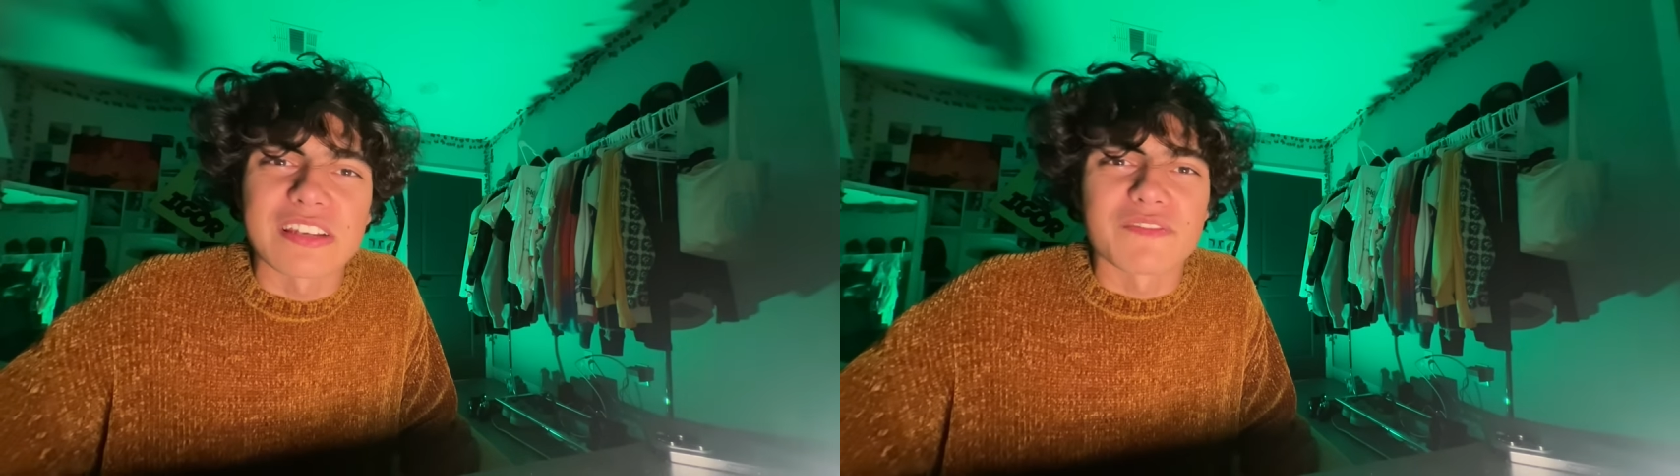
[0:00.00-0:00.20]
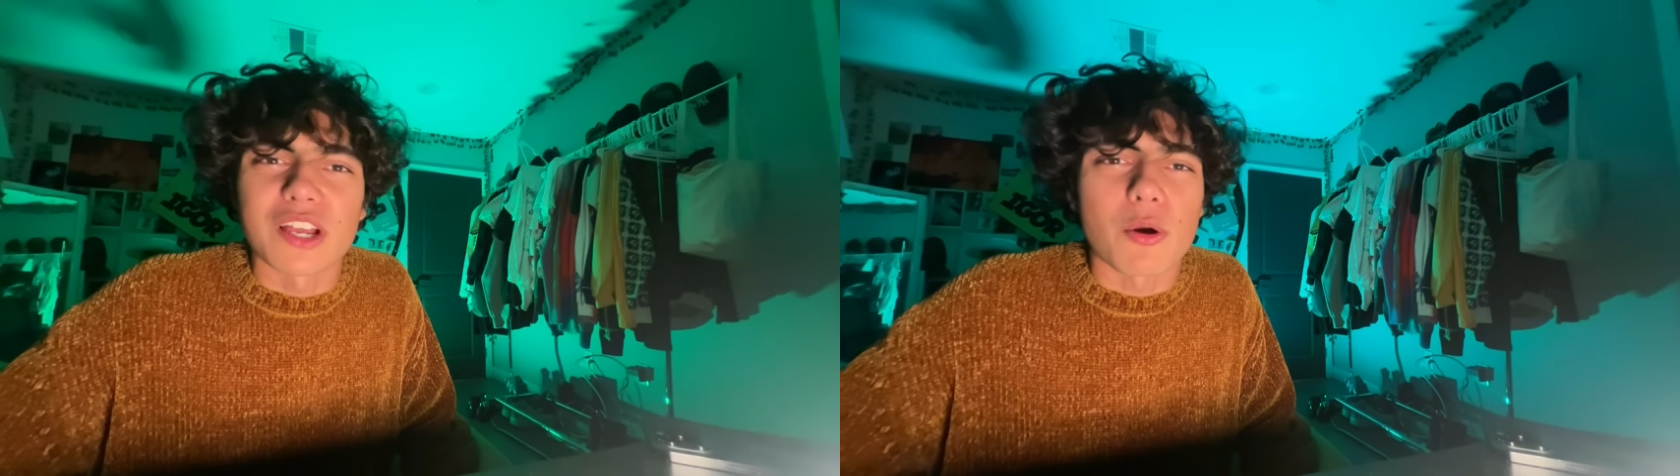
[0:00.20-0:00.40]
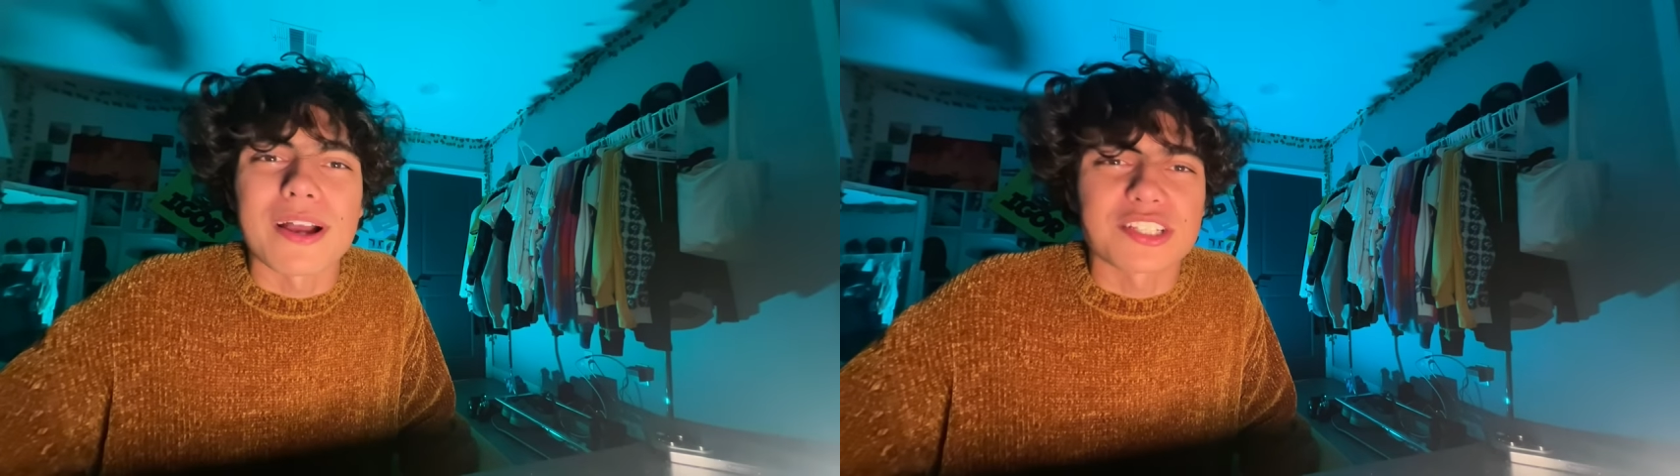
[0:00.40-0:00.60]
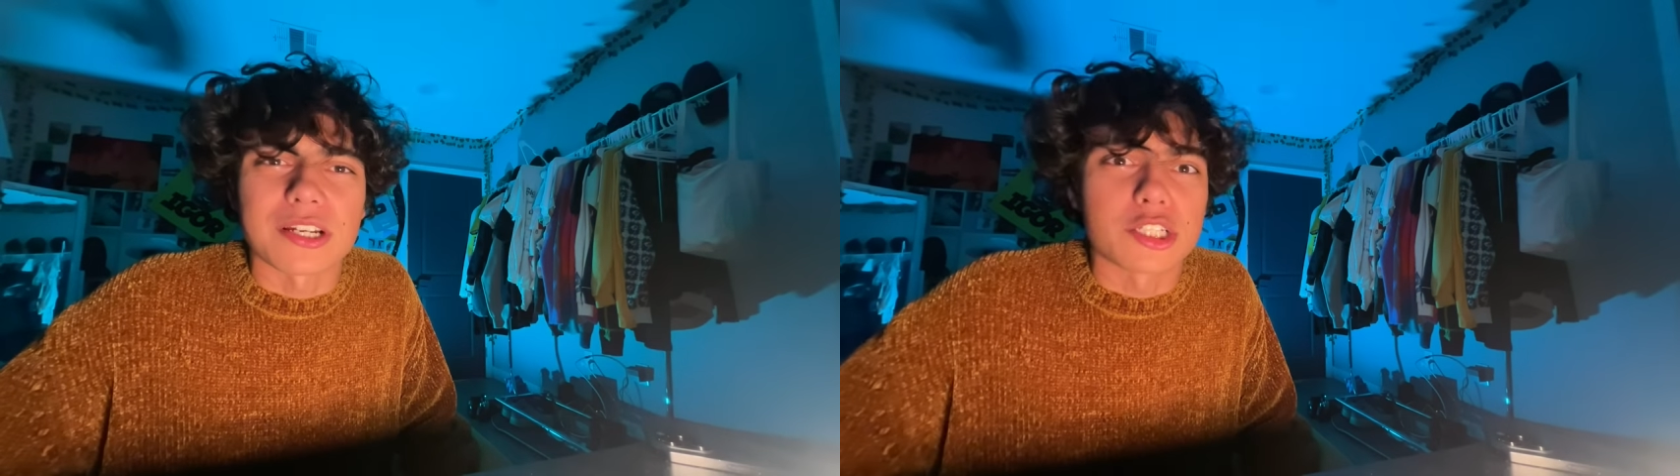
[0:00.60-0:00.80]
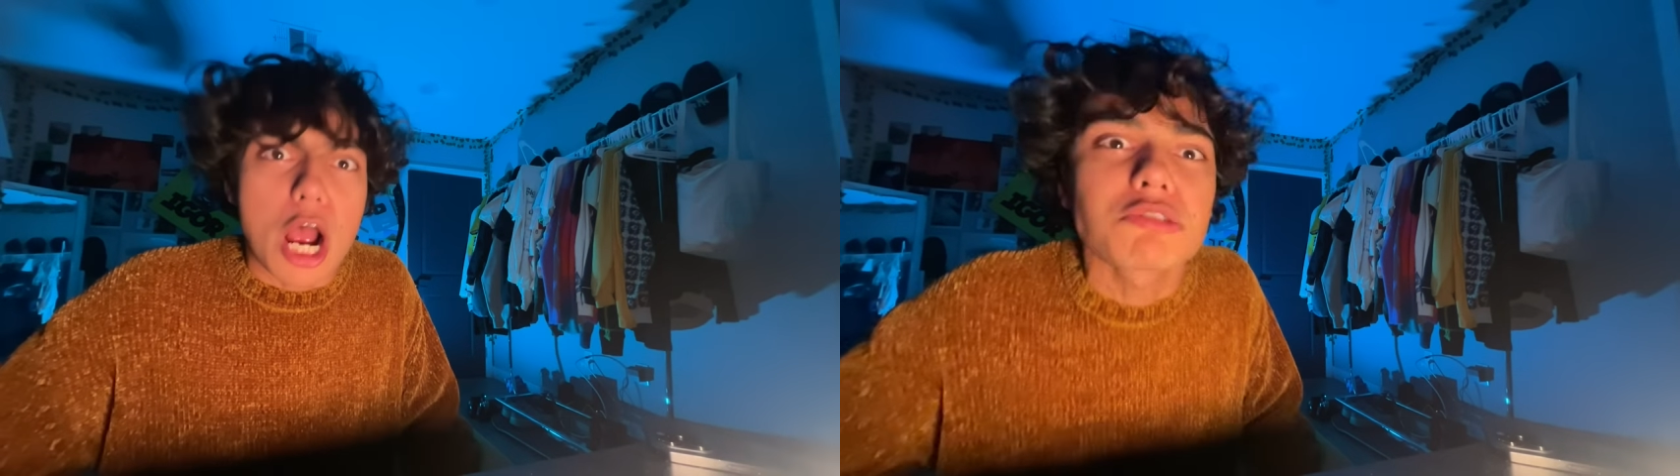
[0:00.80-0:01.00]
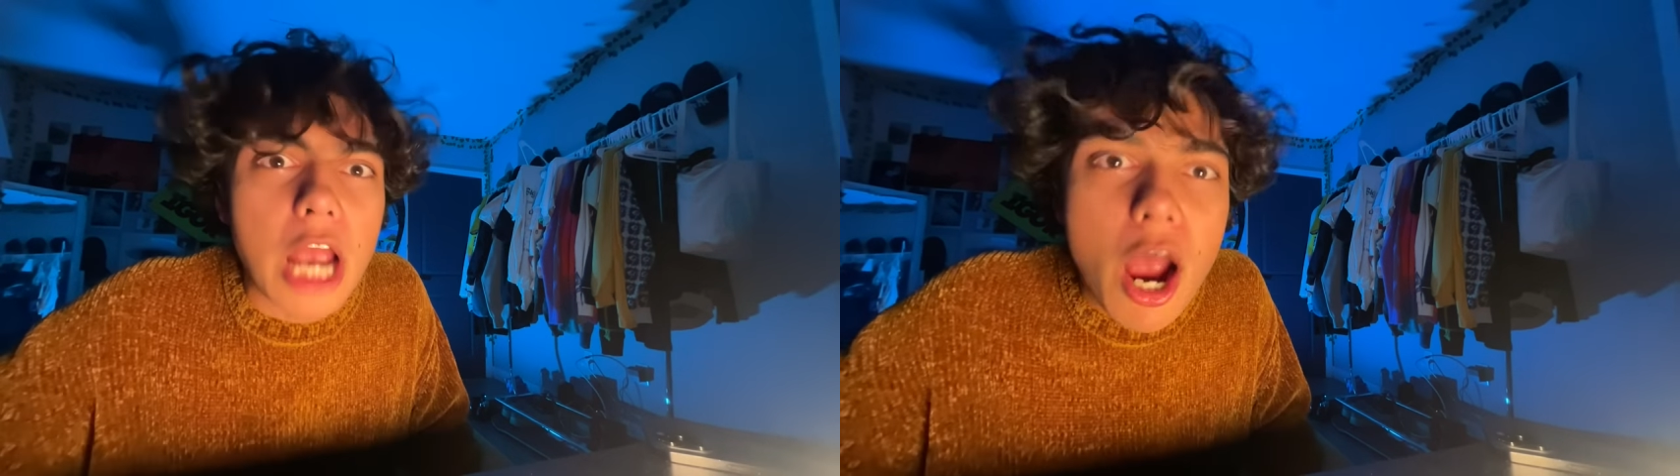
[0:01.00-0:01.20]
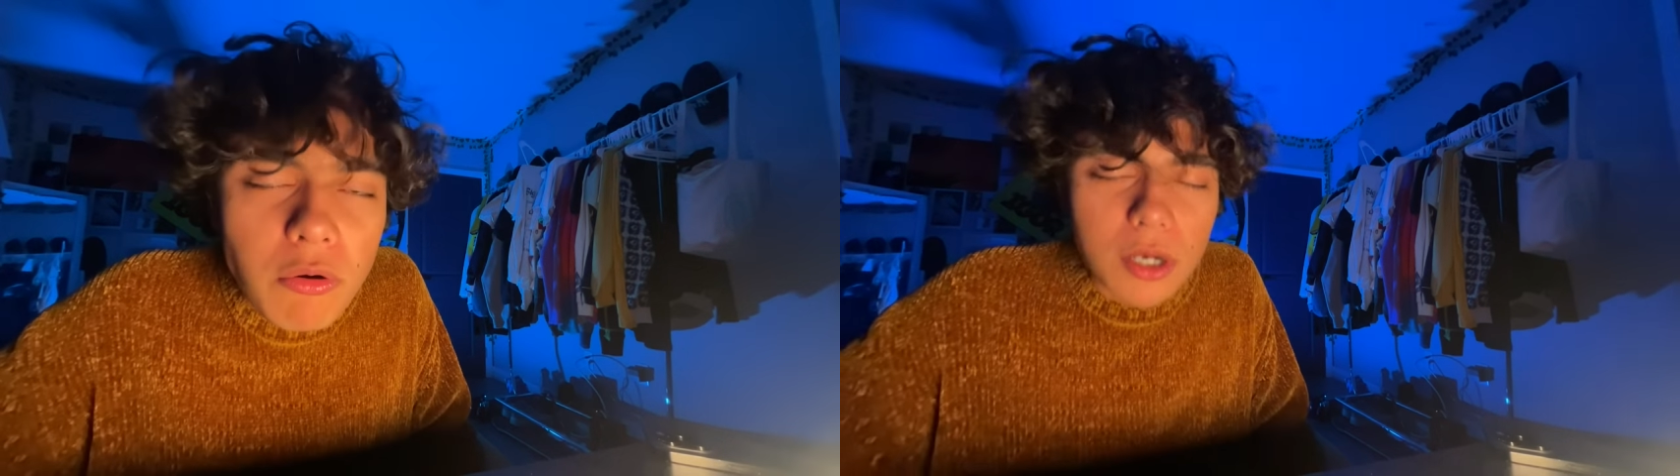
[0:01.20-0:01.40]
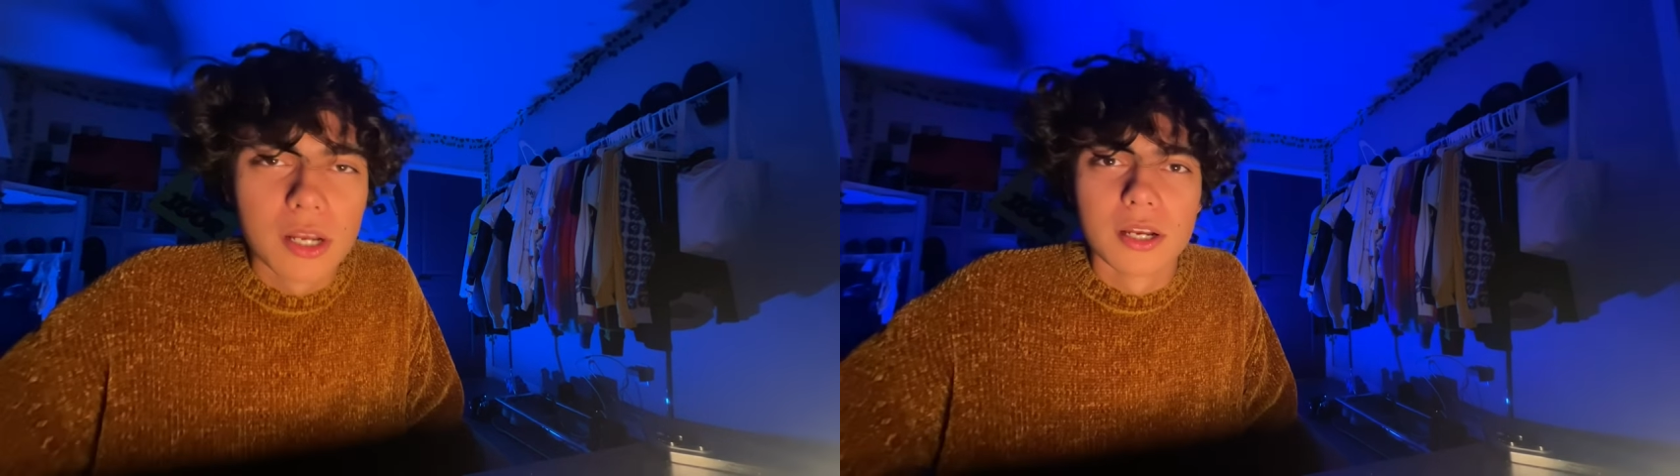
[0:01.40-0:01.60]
of the question? JoJo!